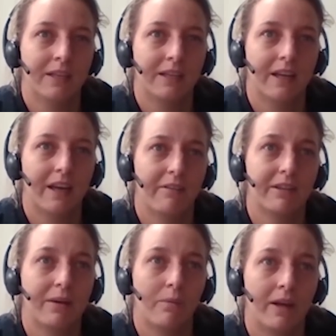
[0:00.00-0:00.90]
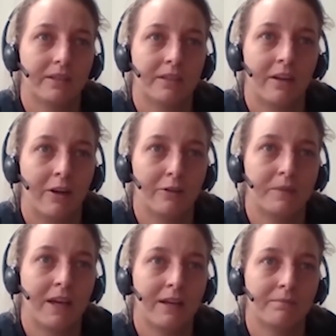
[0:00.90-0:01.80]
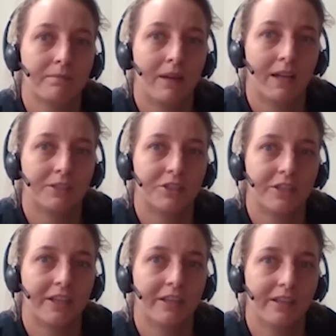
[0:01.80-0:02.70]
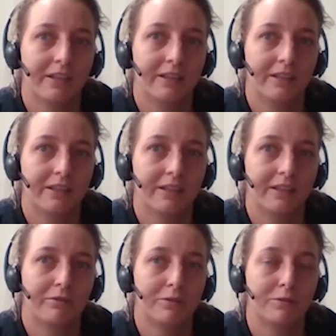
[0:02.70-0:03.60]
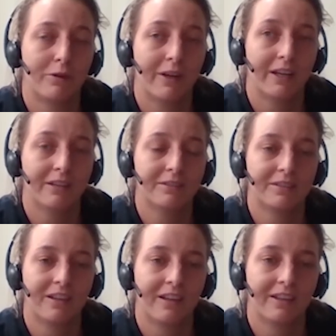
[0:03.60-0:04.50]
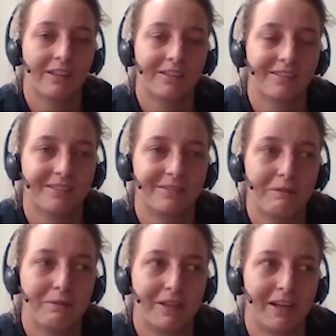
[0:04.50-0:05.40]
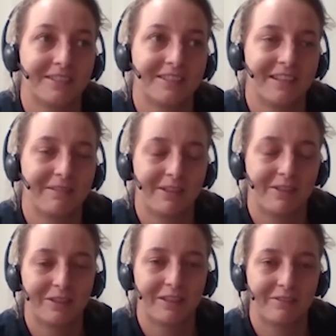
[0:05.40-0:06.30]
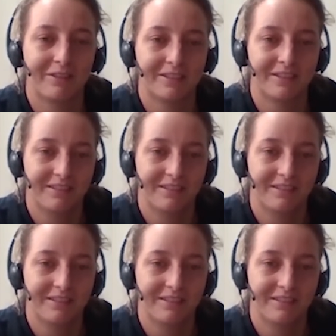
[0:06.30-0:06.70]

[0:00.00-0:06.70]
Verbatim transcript: yeah, having that one home game last year and then having a full crowd, like we were gutted that we couldn't give our